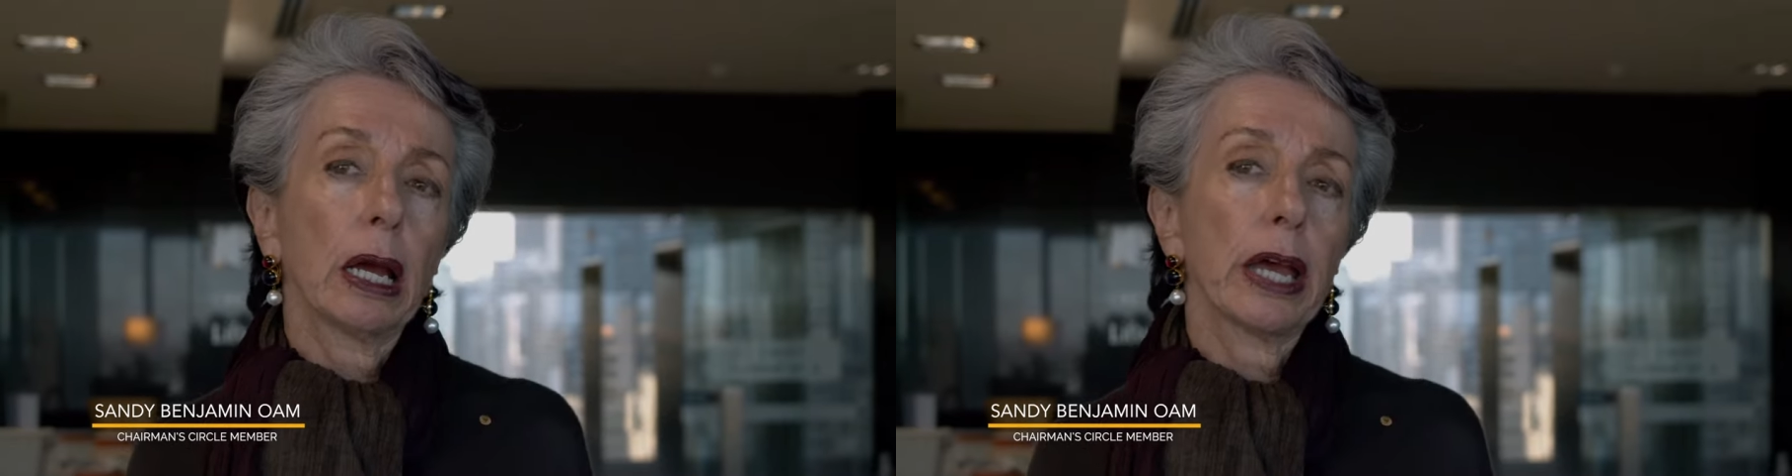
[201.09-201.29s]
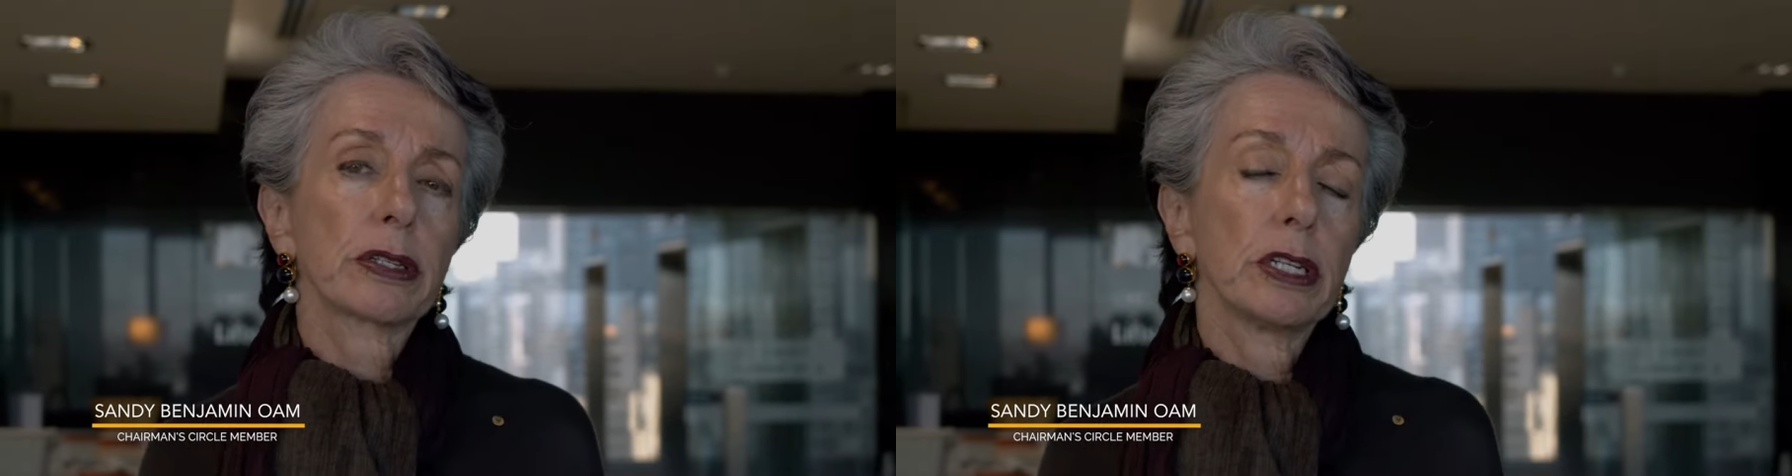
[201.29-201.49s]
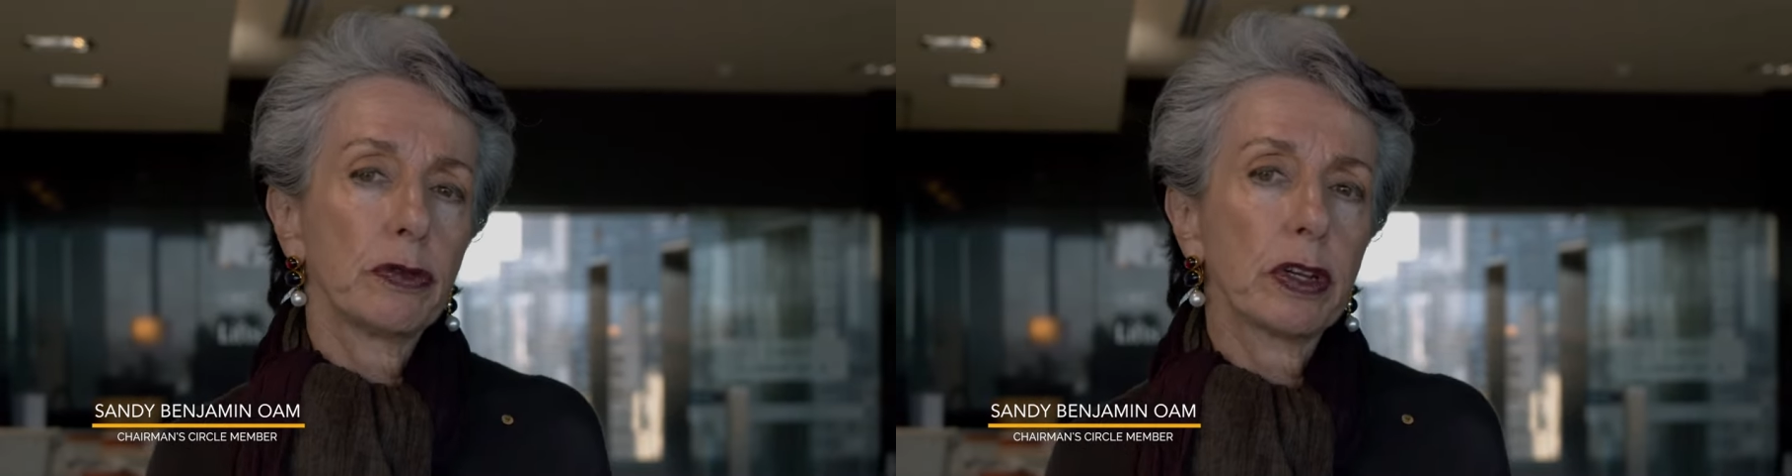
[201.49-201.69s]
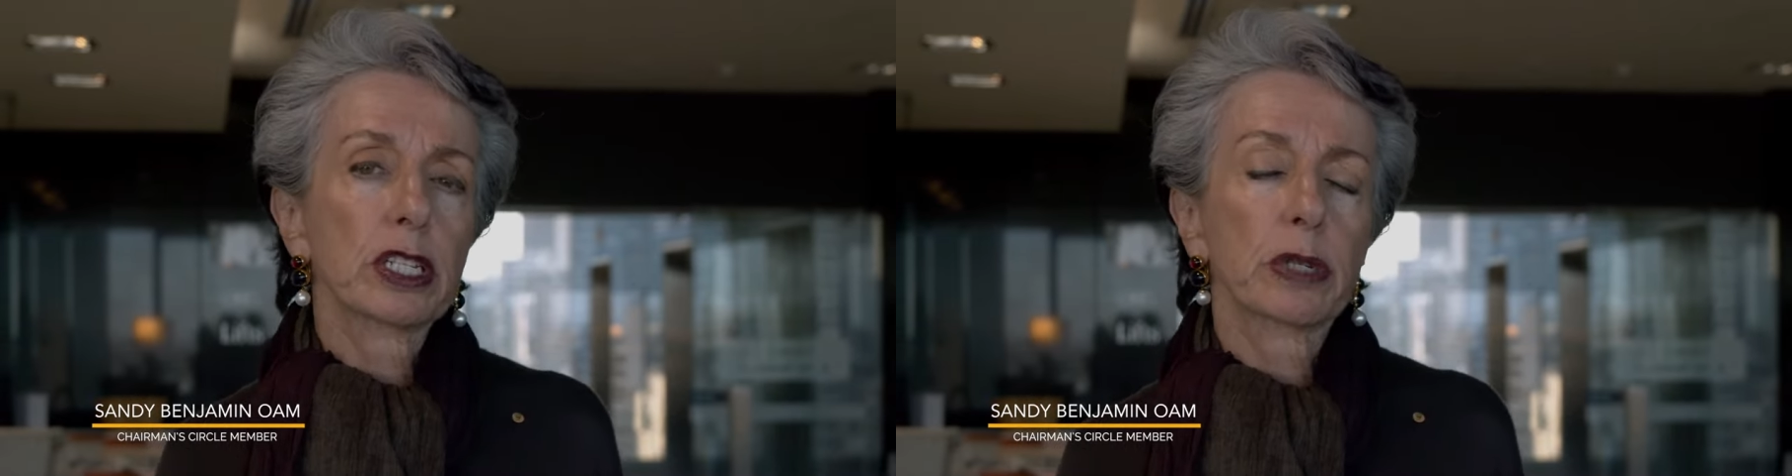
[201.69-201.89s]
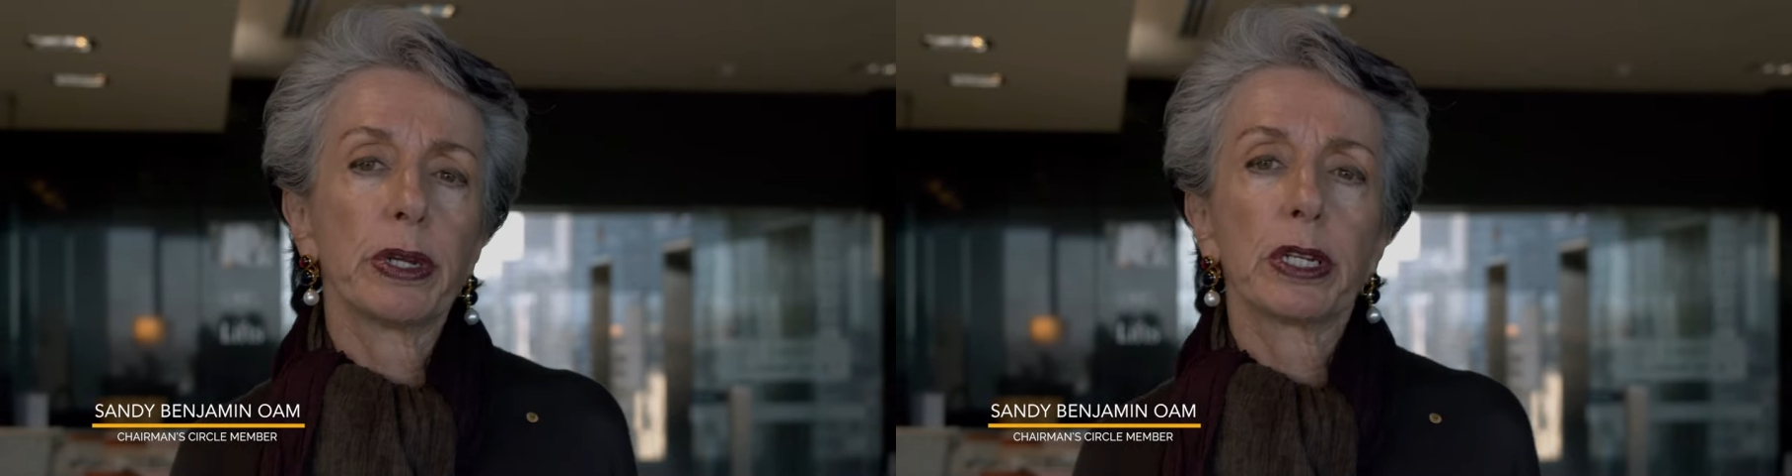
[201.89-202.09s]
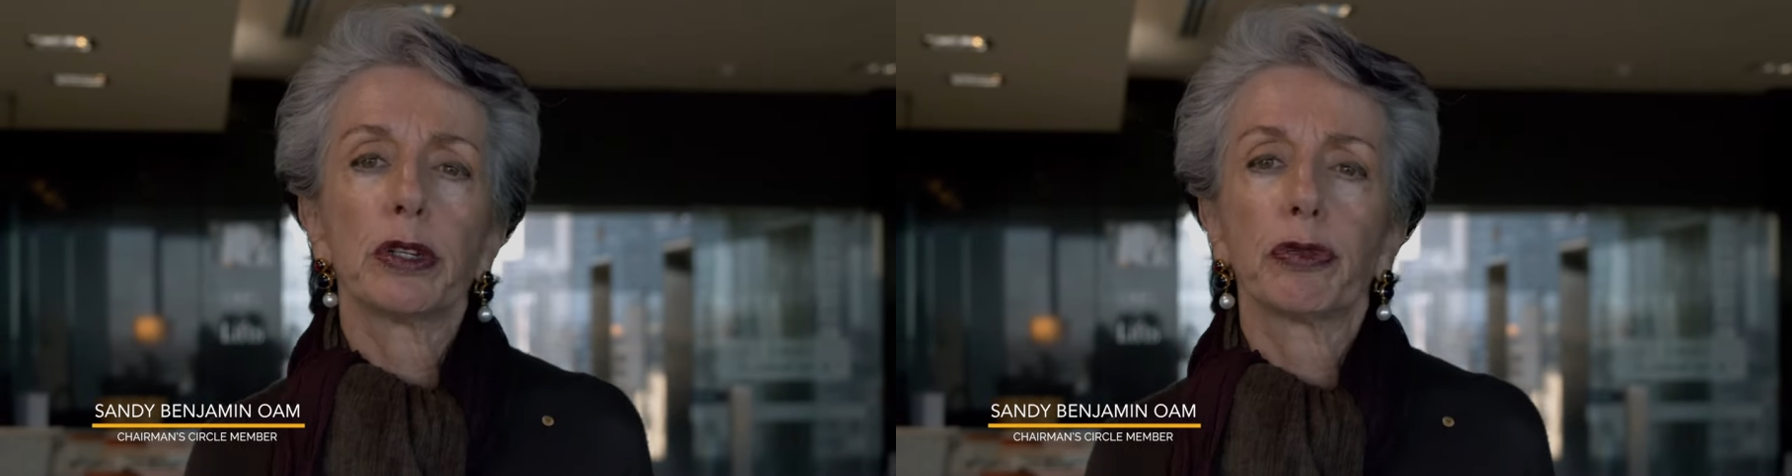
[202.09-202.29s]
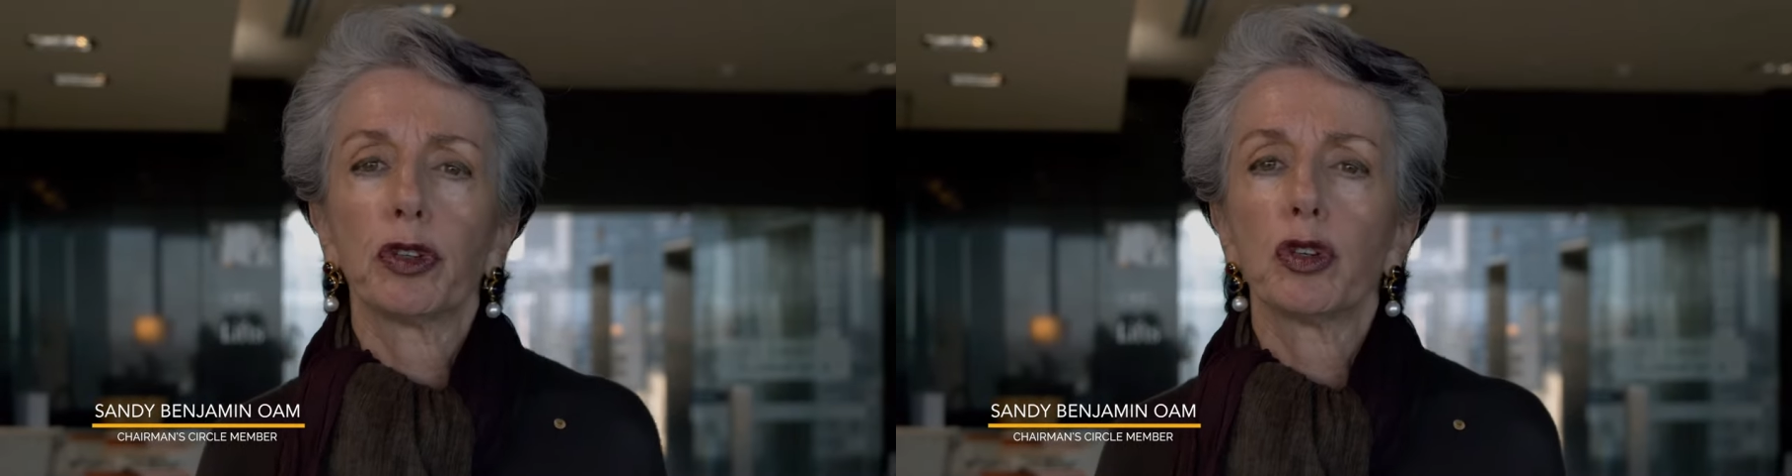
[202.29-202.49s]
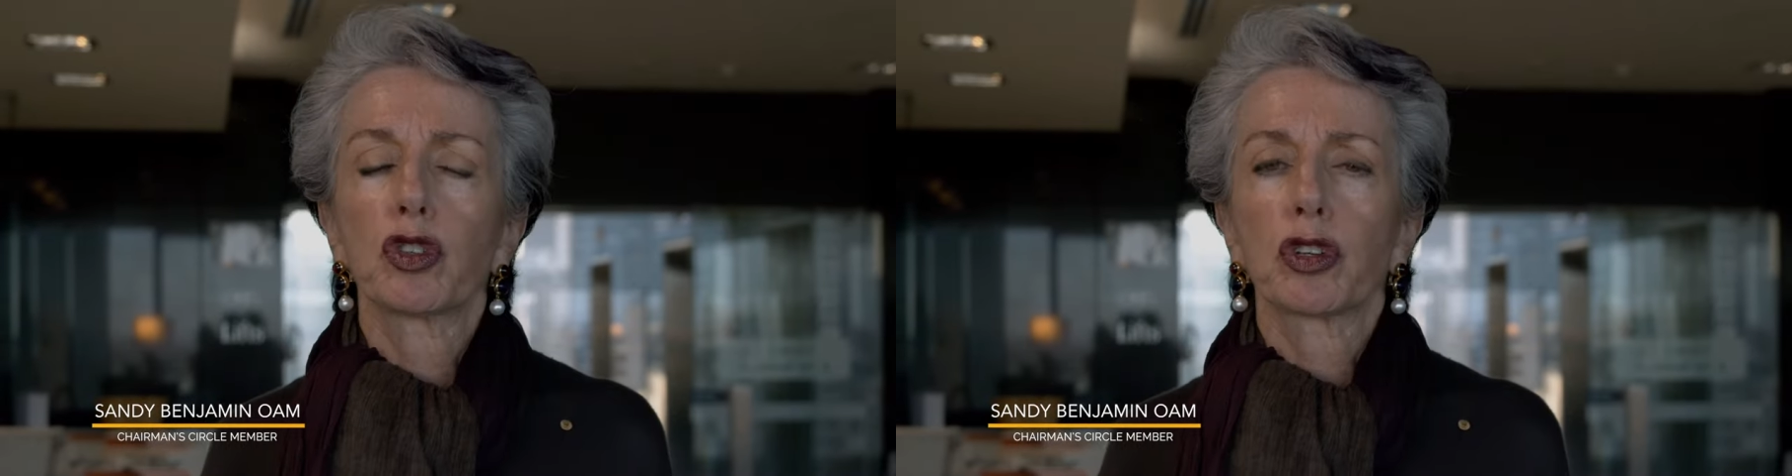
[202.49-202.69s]
as an investment in the
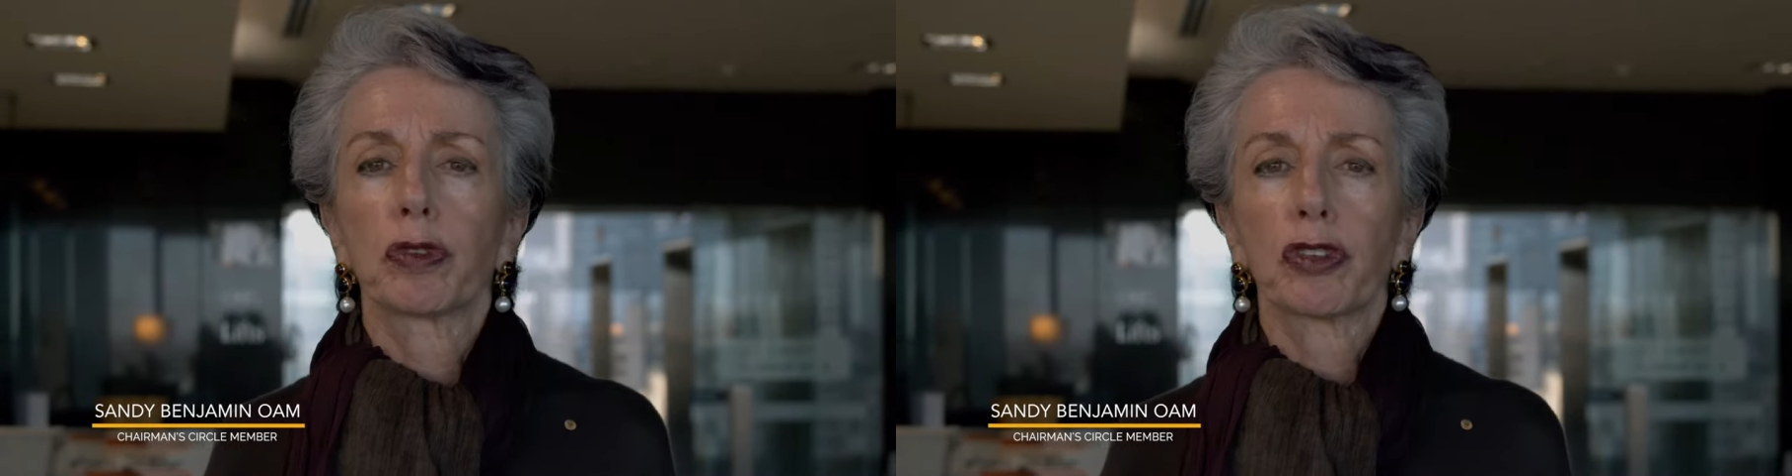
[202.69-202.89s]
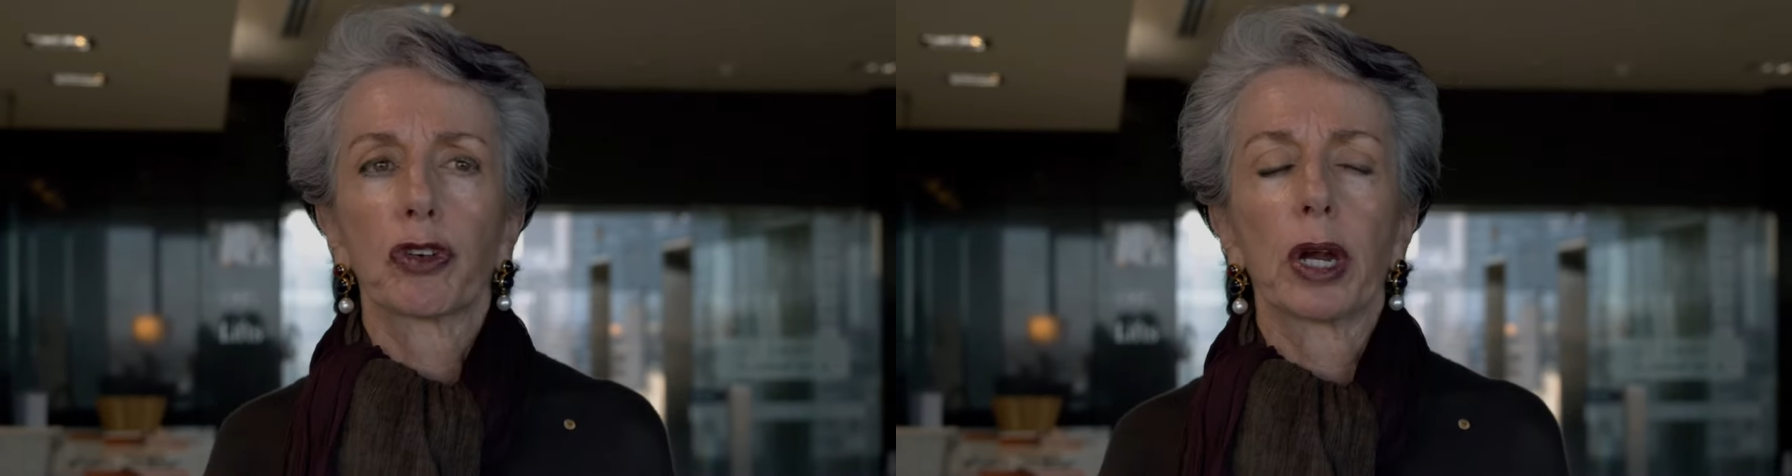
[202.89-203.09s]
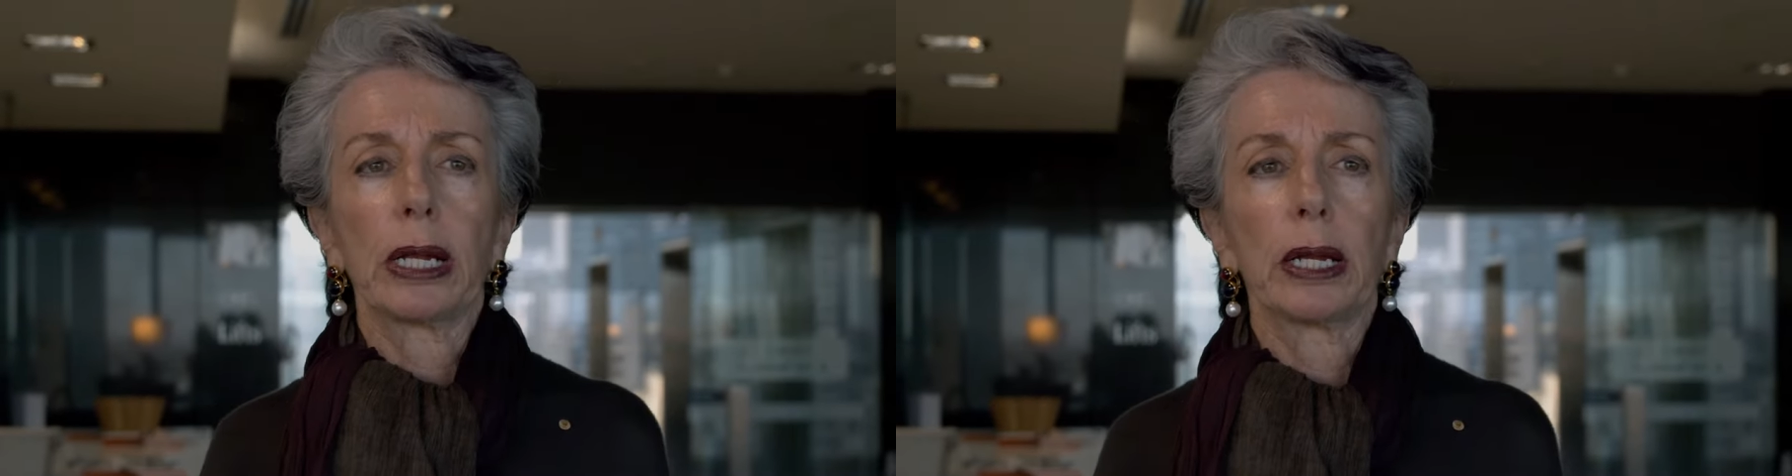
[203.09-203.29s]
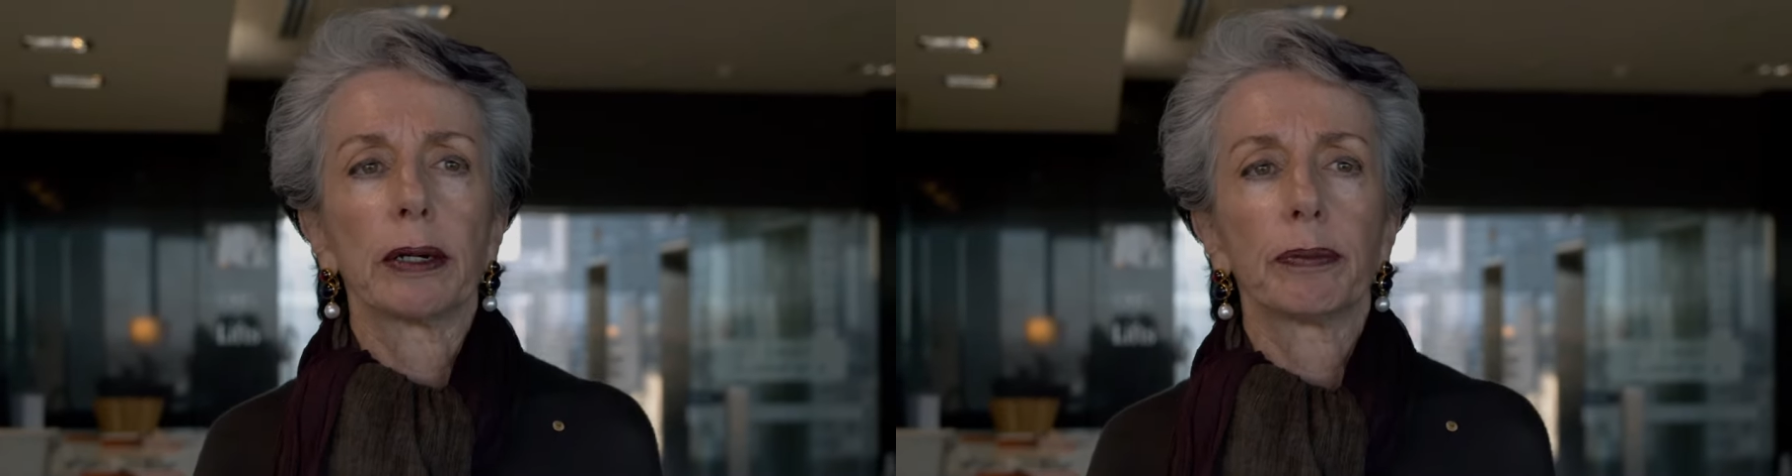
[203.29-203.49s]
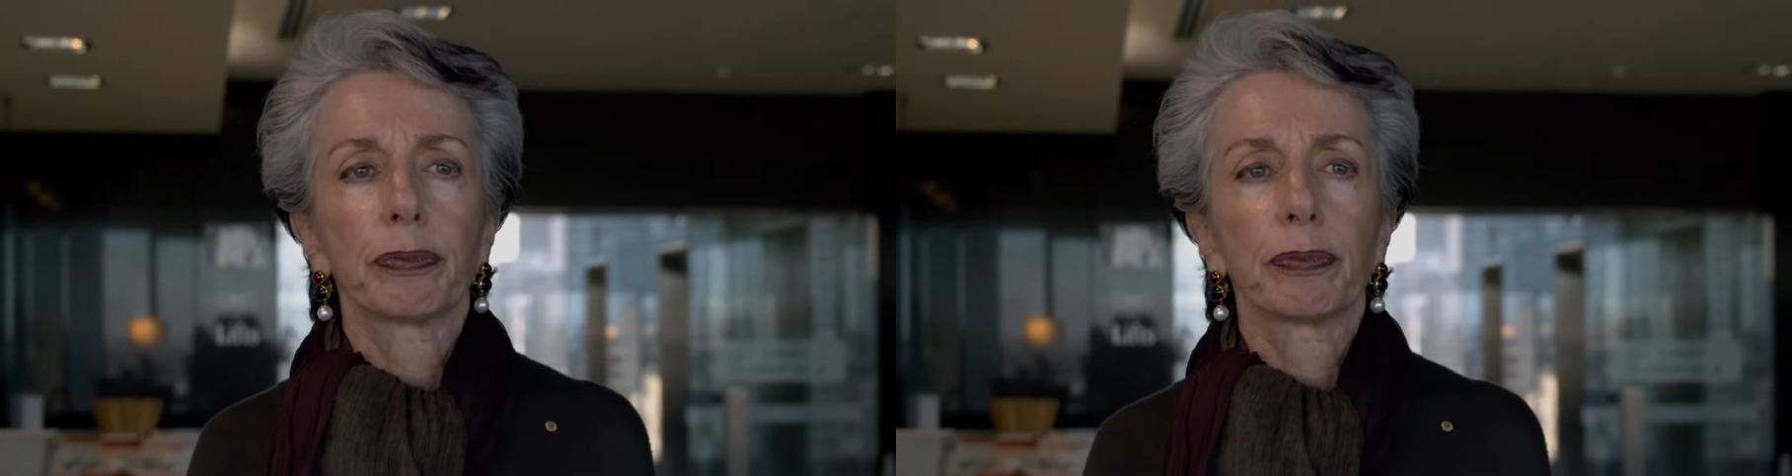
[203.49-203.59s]
future of Australia.